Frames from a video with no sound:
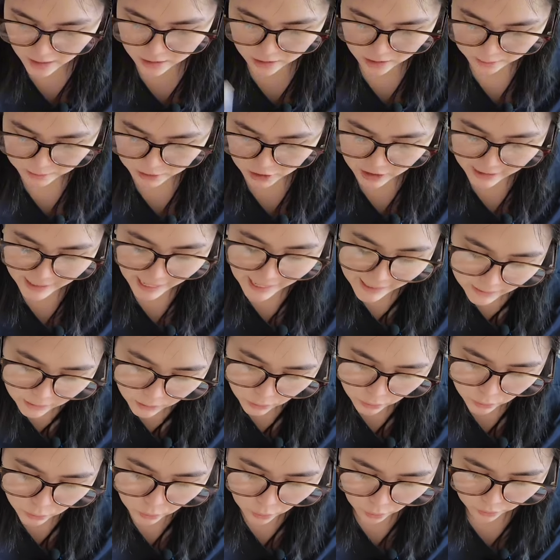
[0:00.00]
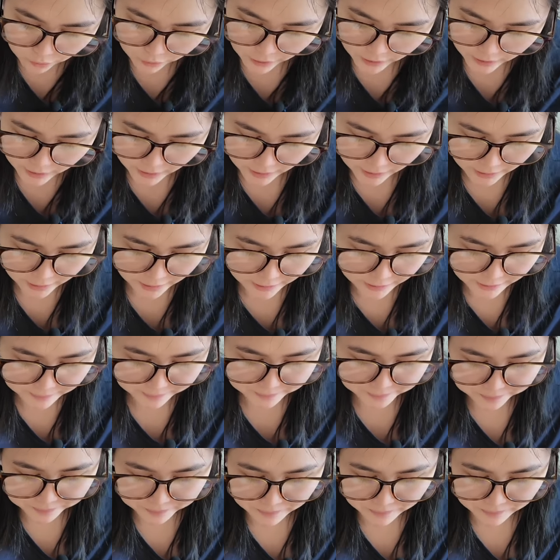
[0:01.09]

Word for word: So I'm just gonna add two over here.